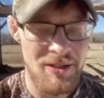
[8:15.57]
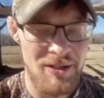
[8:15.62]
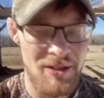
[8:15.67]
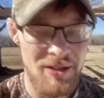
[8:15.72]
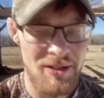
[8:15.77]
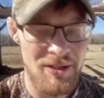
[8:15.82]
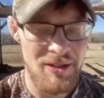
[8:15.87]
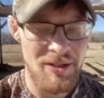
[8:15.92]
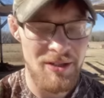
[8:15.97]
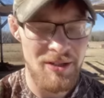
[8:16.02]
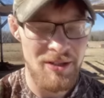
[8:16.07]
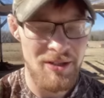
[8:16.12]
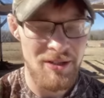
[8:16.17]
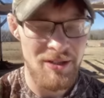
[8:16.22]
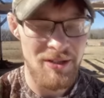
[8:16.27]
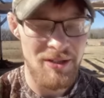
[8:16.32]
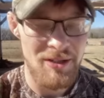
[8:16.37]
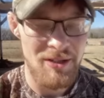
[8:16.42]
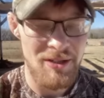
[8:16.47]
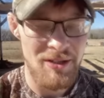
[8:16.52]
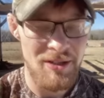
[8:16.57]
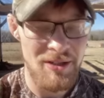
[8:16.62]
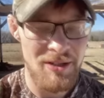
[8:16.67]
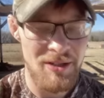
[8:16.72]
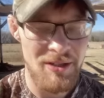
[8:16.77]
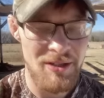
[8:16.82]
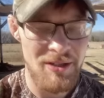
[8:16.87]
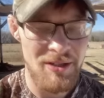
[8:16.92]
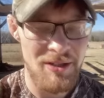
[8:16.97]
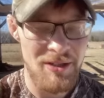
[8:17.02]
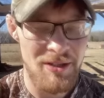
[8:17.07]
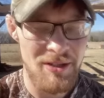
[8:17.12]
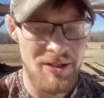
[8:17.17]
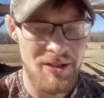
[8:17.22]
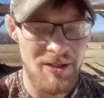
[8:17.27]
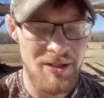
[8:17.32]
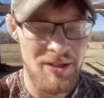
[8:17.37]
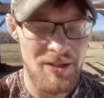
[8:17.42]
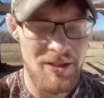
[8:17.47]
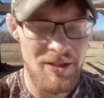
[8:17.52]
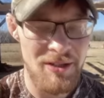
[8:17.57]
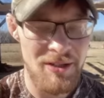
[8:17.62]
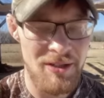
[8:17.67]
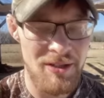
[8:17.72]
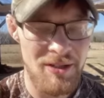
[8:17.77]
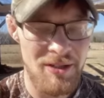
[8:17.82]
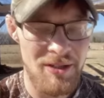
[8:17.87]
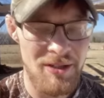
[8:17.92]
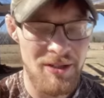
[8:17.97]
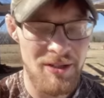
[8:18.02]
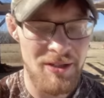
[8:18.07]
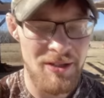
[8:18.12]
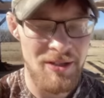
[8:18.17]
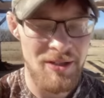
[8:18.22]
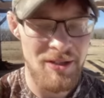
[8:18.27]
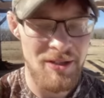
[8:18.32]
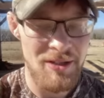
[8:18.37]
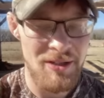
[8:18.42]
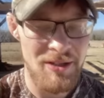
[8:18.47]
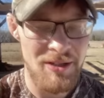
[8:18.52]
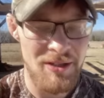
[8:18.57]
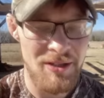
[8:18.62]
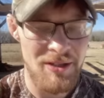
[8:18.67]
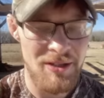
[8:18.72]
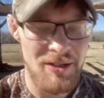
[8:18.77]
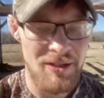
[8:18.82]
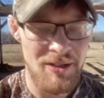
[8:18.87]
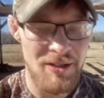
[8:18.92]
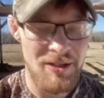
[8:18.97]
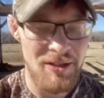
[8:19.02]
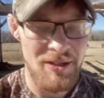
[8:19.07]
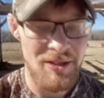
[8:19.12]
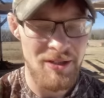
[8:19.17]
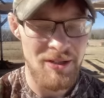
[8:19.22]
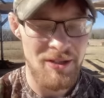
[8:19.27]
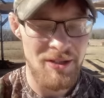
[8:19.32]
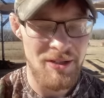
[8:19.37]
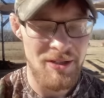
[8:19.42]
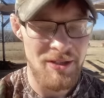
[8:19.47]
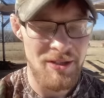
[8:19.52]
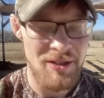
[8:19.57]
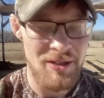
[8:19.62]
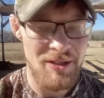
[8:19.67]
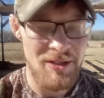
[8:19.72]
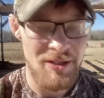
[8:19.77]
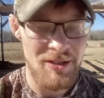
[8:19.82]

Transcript: The person shown says nothing.